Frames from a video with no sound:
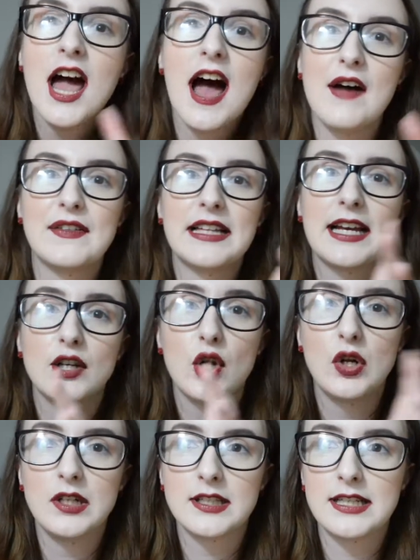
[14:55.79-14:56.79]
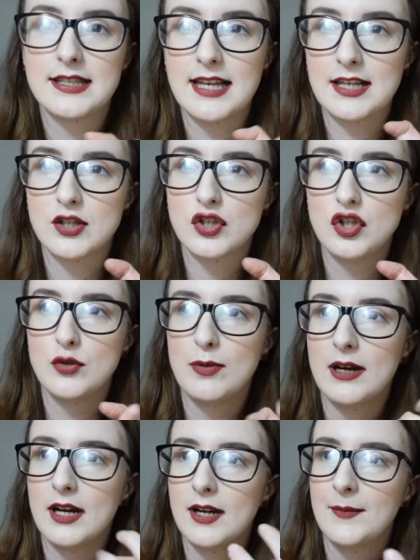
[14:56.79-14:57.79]
I feel like gold is like
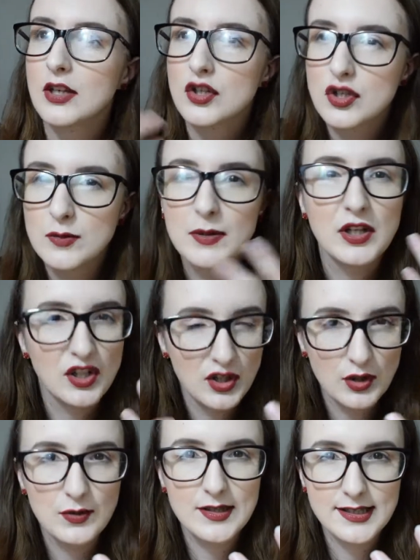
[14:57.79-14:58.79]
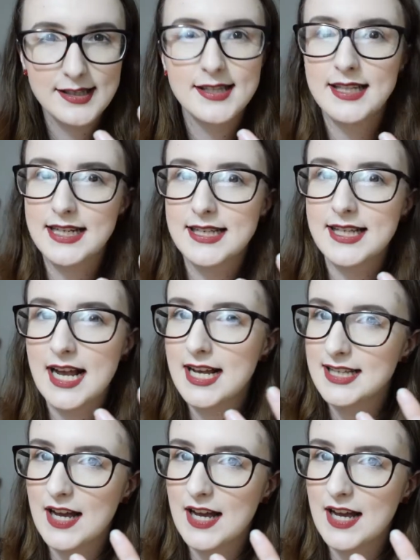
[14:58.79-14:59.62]
super used these days.